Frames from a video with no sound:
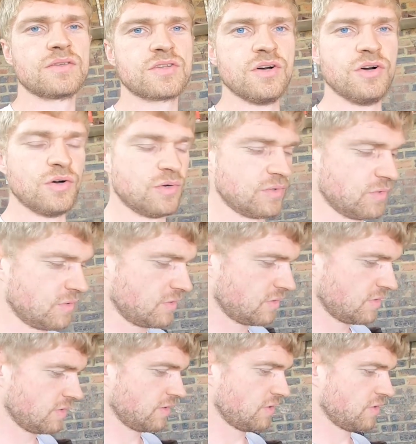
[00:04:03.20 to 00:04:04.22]
So,
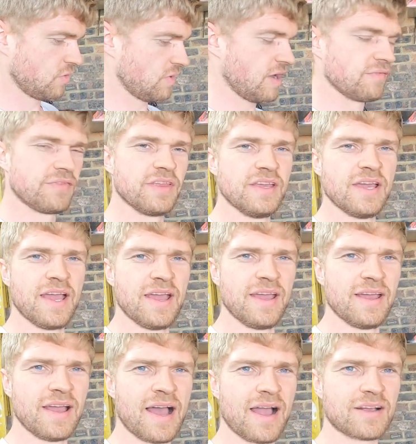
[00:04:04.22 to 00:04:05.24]
we have the
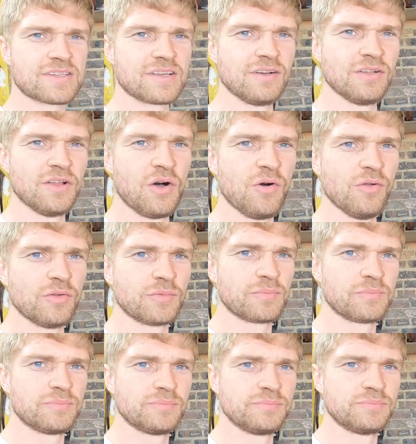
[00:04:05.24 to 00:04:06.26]
axle all
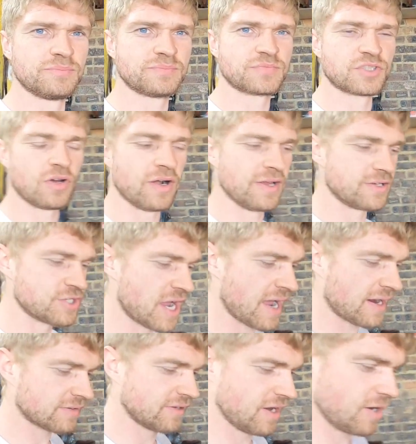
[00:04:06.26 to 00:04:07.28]
sort of
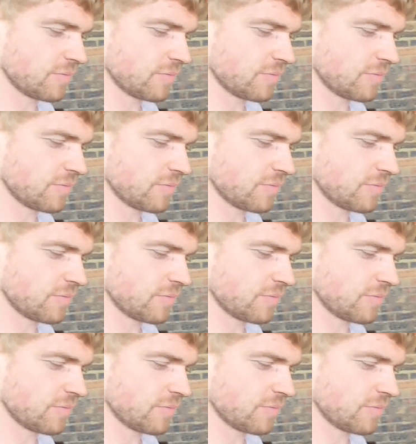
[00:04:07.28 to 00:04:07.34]
jacked